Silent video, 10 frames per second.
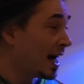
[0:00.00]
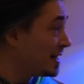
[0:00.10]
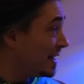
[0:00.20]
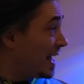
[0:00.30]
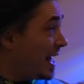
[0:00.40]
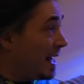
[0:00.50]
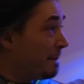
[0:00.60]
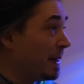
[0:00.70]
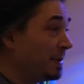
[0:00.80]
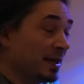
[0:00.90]
I think
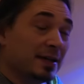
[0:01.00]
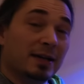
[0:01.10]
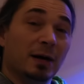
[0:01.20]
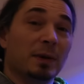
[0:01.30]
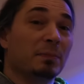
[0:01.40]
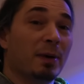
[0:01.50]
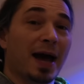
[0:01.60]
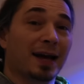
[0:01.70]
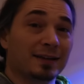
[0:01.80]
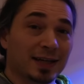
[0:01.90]
maybe coming
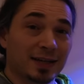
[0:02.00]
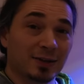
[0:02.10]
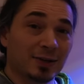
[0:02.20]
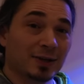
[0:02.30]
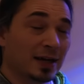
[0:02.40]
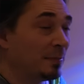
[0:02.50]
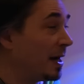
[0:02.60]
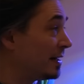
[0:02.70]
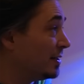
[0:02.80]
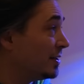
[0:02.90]
back later, I'm
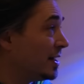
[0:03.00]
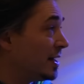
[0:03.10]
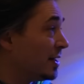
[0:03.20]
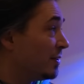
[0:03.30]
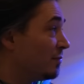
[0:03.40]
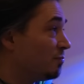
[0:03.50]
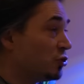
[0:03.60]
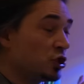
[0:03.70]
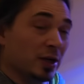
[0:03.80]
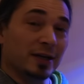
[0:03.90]
not going to
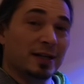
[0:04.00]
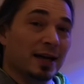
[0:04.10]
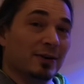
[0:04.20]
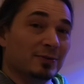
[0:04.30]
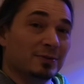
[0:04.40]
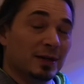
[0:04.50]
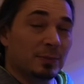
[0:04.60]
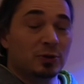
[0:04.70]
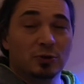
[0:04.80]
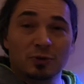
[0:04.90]
shut it down. I'm
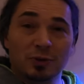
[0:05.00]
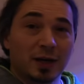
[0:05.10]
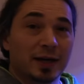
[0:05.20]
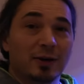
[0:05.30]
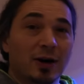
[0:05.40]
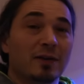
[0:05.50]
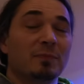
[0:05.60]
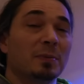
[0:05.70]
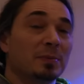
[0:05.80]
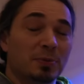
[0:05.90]
going to turn the light off,
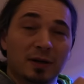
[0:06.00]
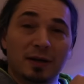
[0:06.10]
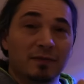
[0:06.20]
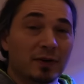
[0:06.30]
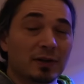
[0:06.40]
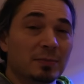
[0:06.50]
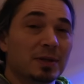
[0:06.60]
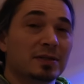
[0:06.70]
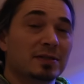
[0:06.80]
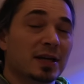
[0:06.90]
maybe put it on a very
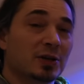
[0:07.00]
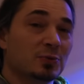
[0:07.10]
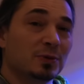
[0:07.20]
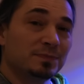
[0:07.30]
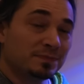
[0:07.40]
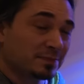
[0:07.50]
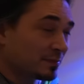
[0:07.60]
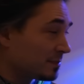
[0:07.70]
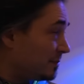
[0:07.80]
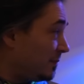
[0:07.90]
limited schedule.
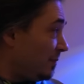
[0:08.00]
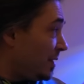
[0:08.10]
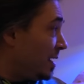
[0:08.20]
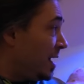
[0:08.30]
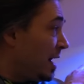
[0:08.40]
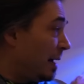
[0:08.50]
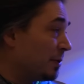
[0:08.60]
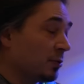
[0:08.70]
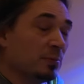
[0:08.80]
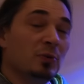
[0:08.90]
I'm going
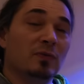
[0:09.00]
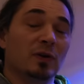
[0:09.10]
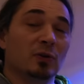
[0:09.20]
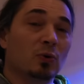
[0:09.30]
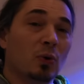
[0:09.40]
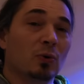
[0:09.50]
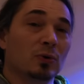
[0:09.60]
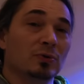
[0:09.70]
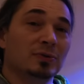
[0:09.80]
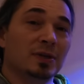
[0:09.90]
to remove all the
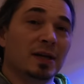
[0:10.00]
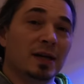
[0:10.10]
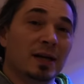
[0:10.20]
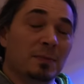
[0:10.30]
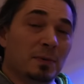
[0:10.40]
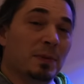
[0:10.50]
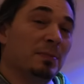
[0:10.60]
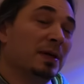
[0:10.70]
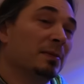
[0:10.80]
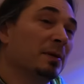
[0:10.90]
corals, but
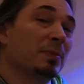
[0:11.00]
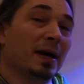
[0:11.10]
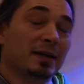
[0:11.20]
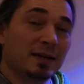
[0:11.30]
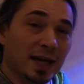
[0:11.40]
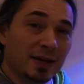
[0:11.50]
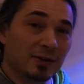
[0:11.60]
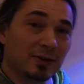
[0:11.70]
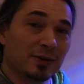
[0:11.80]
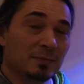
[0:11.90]
maybe coming back
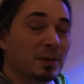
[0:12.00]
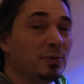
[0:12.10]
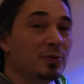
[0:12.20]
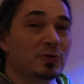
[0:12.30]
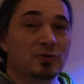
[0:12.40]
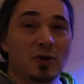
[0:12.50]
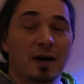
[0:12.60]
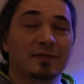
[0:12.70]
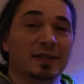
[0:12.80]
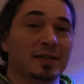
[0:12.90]
later, maybe with a
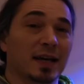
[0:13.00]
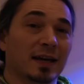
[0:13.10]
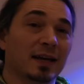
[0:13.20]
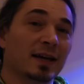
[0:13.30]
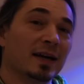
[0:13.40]
softy tank.